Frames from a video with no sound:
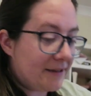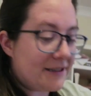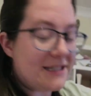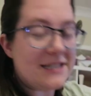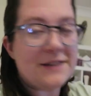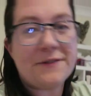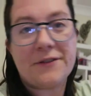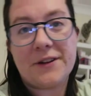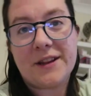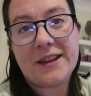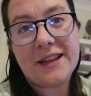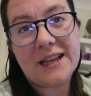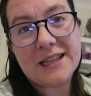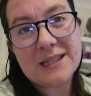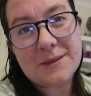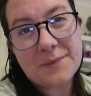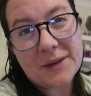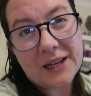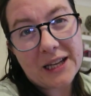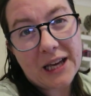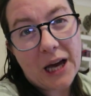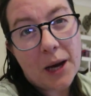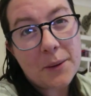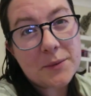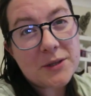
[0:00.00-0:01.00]
different things I'm going to
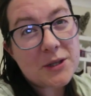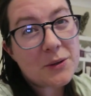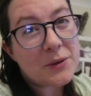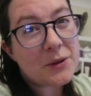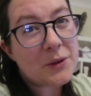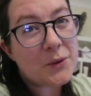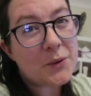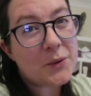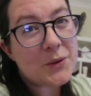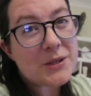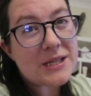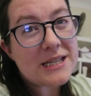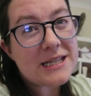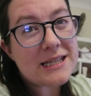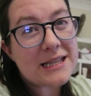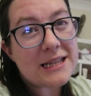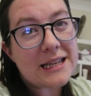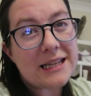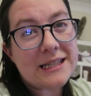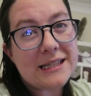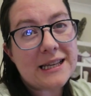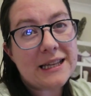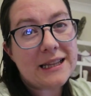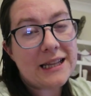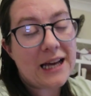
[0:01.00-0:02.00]
get up to with the horses and things
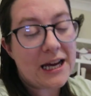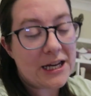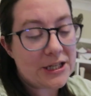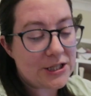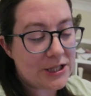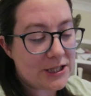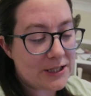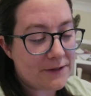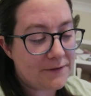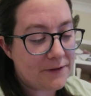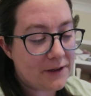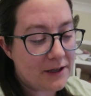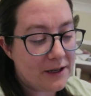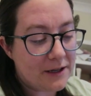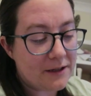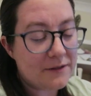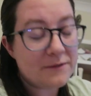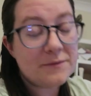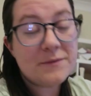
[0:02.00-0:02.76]
like that, just for,